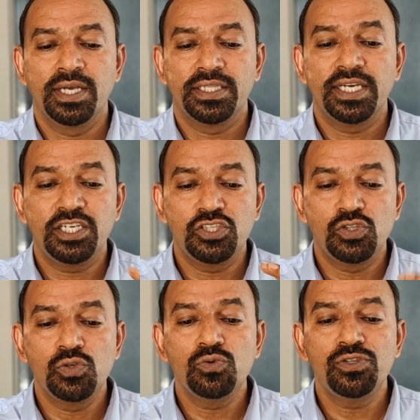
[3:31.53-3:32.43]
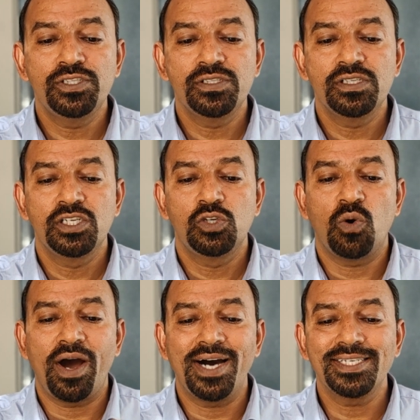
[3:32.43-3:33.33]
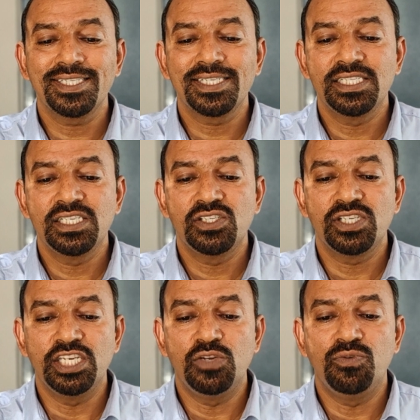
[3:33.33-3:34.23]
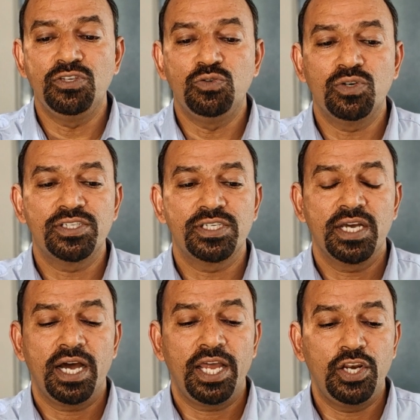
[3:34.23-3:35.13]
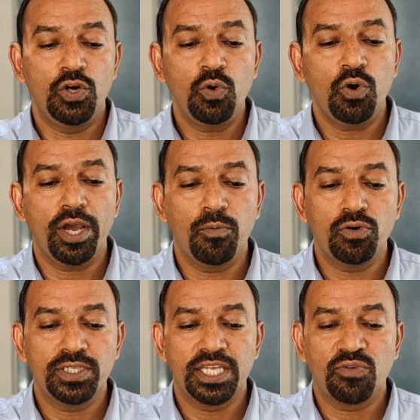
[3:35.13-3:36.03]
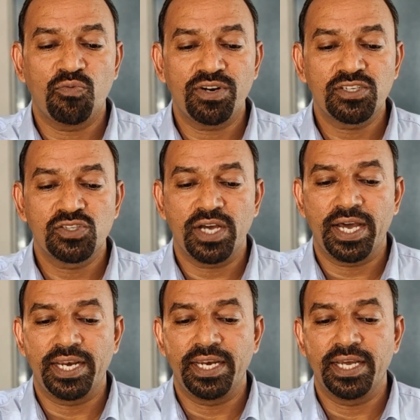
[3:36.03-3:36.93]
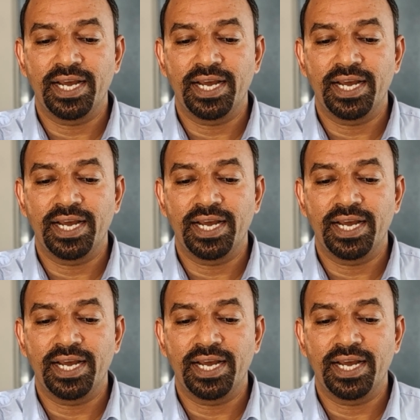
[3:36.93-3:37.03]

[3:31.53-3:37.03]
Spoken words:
that suits to ask these individuals and know about their works and